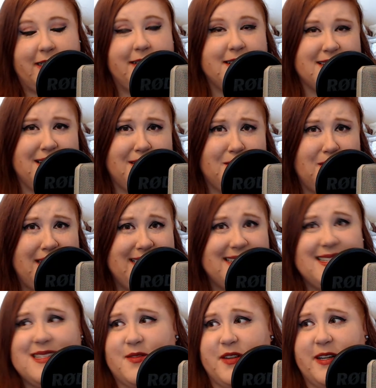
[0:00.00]
because otherwise
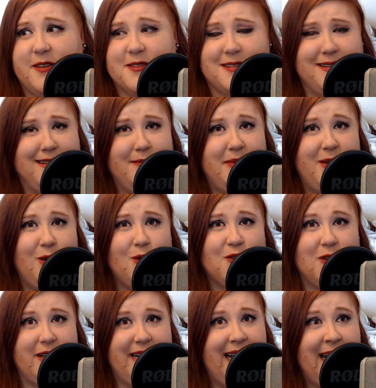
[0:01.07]
this video is gonna be over
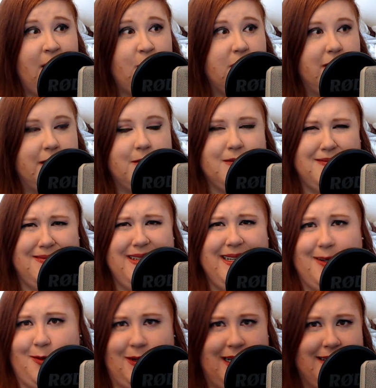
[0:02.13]
an hour and we
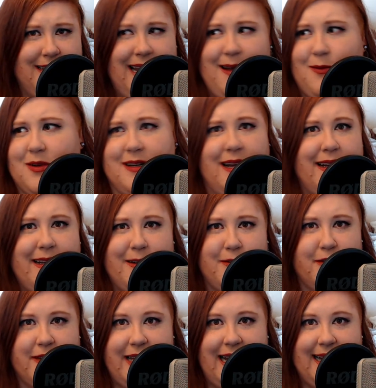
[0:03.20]
don't want that. We're not here
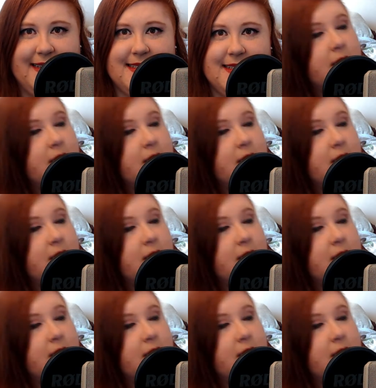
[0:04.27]
for that.